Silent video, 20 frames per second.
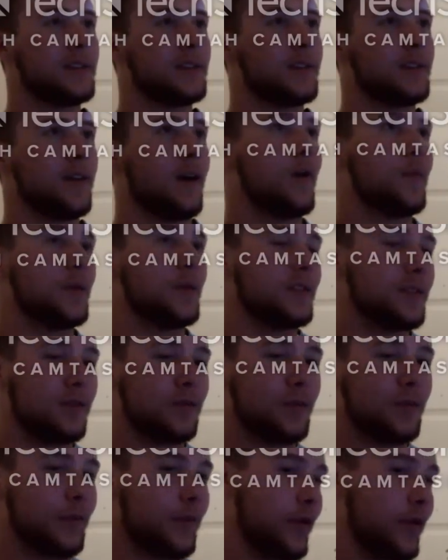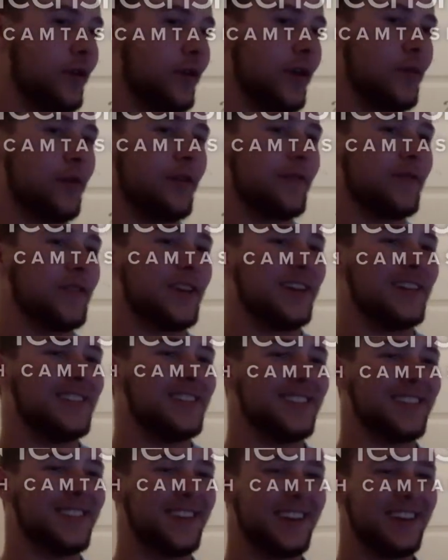up until we broke up,
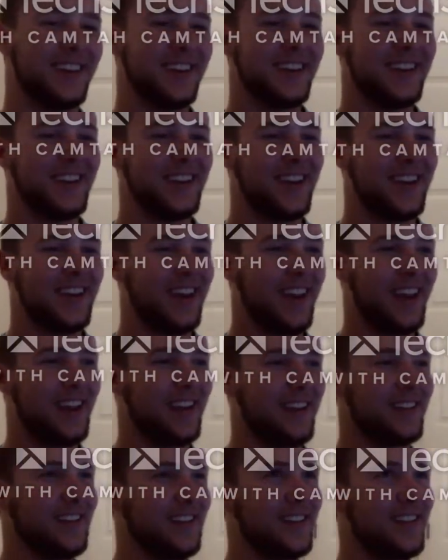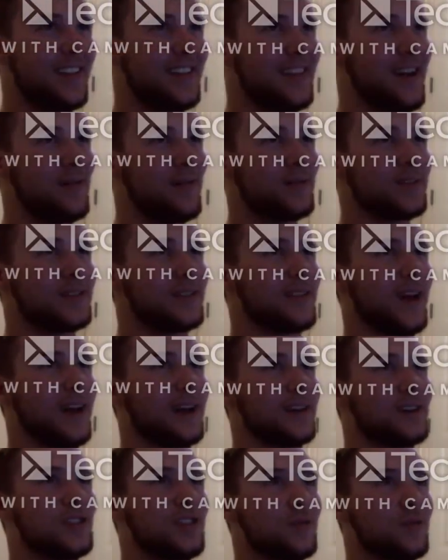obviously. Yeah. And that was
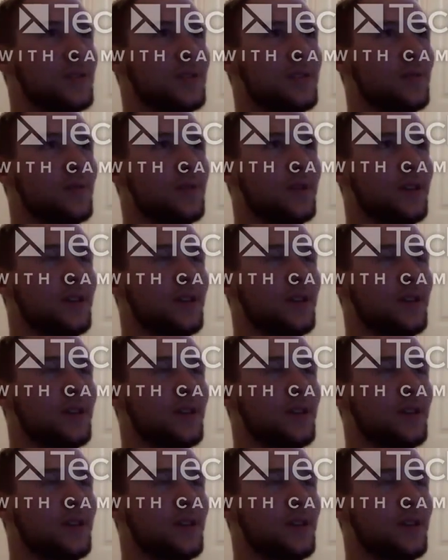nice. She was a really